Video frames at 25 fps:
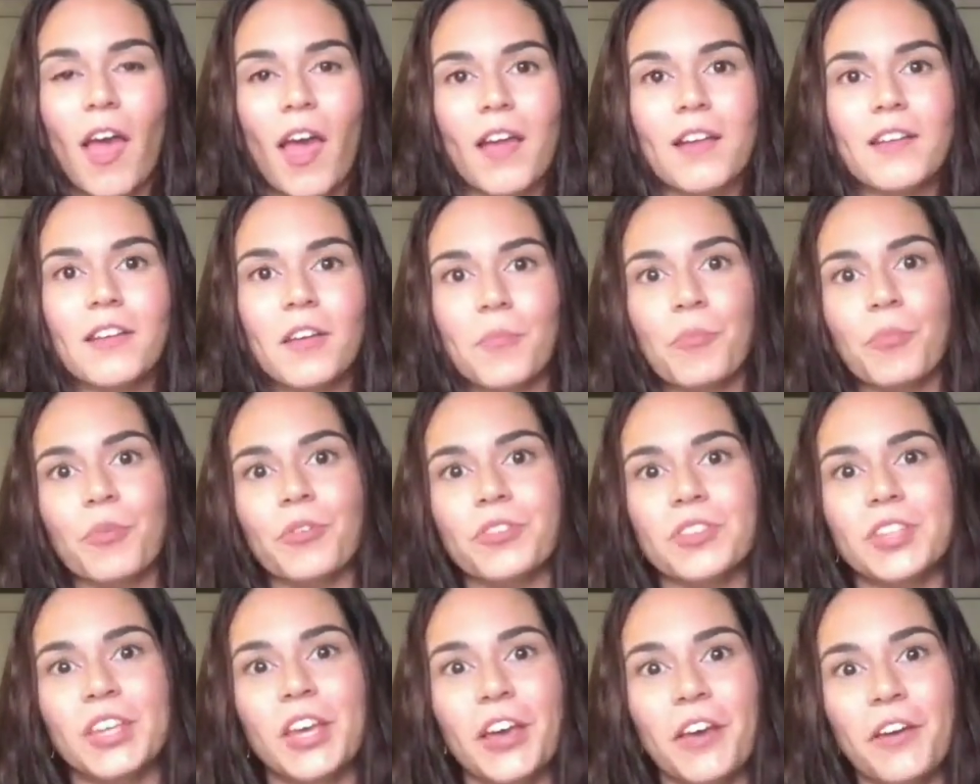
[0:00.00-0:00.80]
And
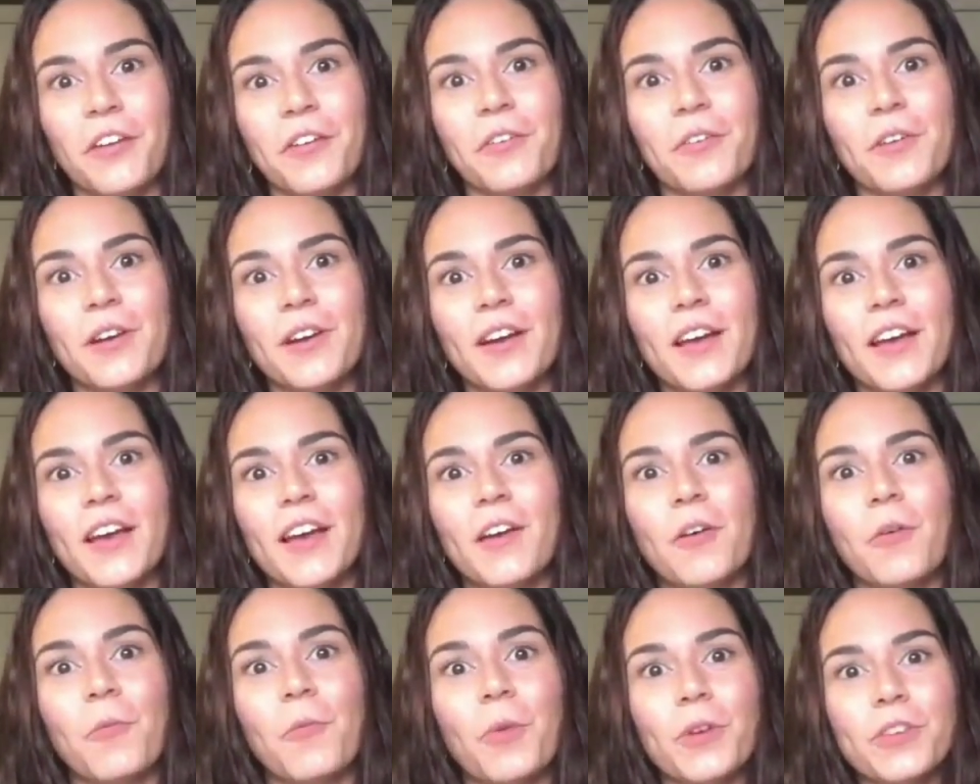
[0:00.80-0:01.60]
number two,
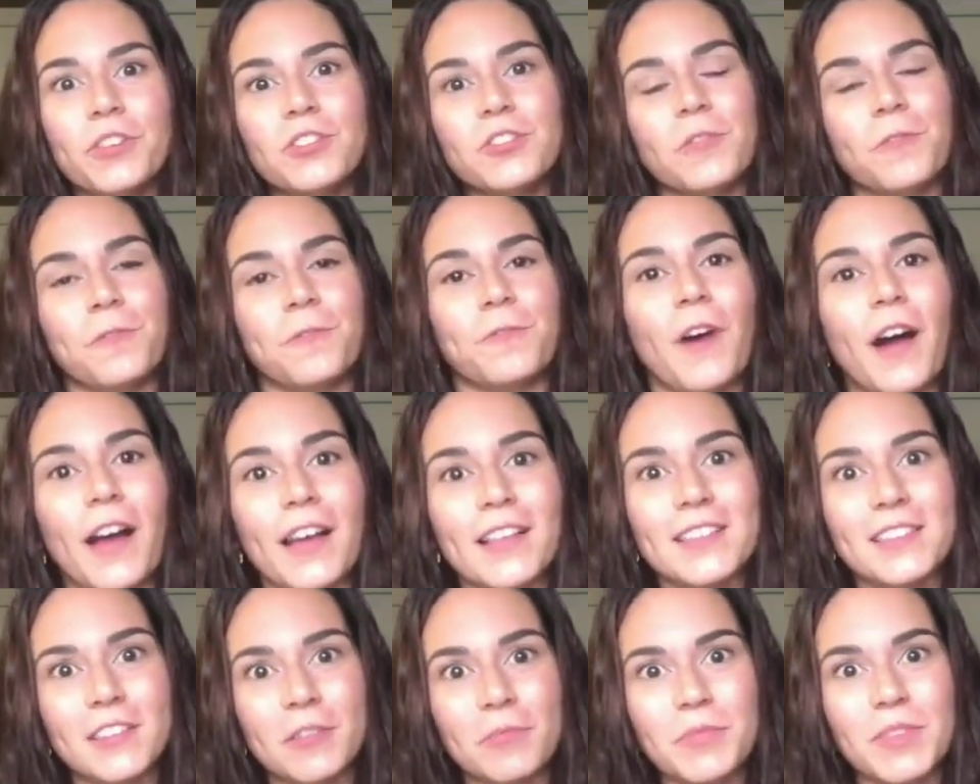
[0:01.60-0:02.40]
once you
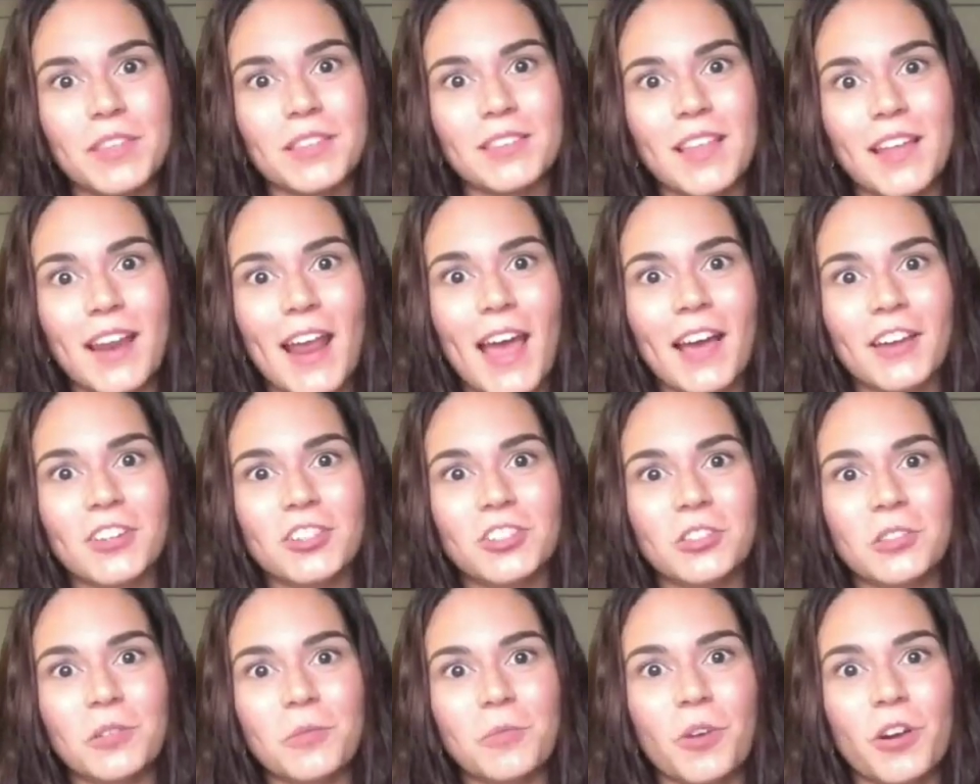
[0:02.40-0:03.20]
find something that
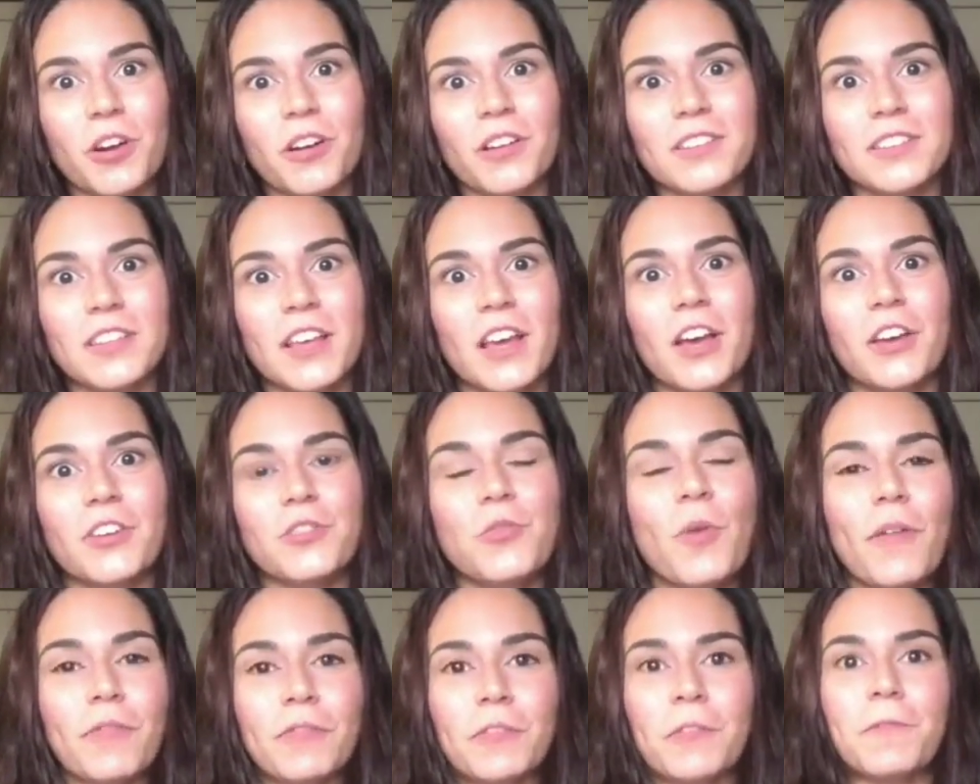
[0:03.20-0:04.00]
actually works,
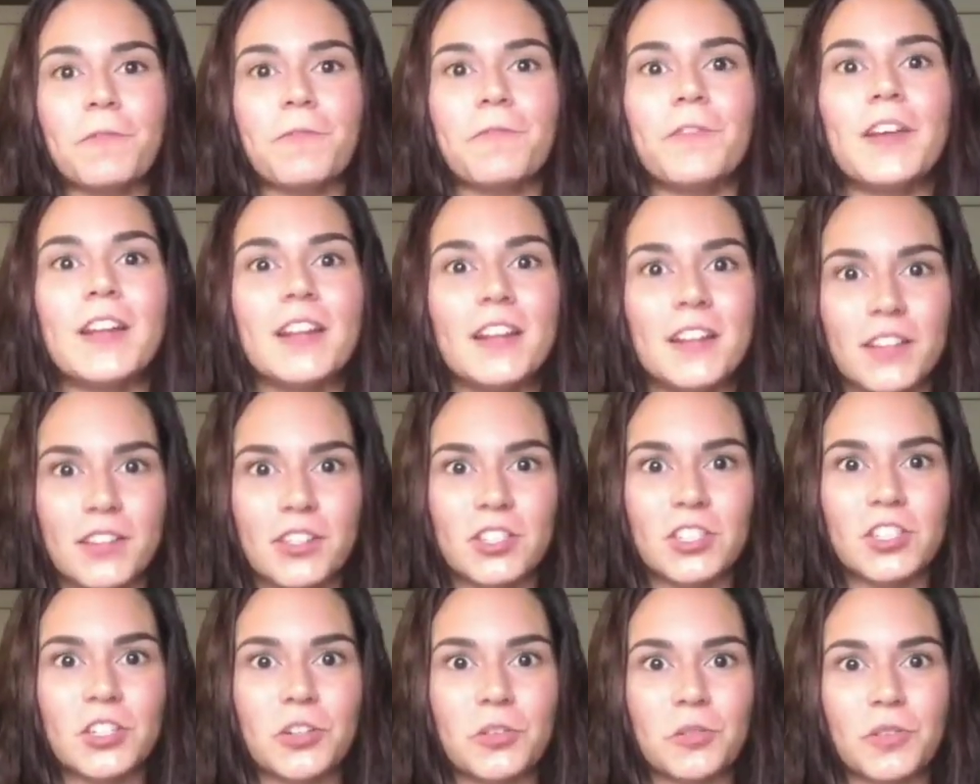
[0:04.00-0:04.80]
you have to fit it
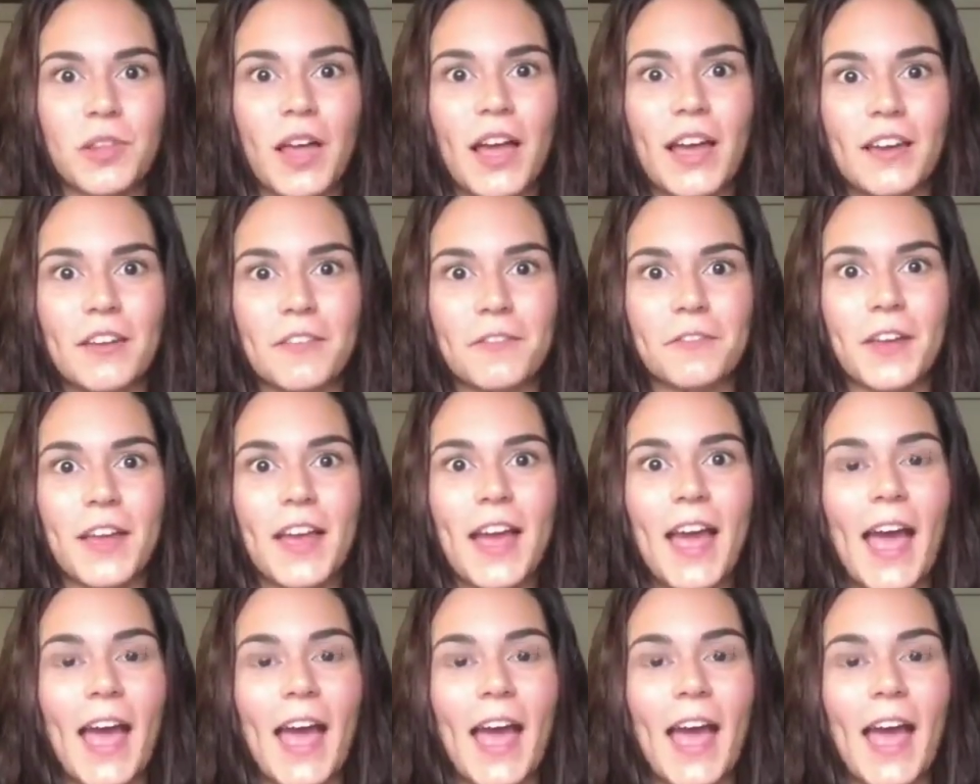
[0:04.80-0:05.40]
into your life.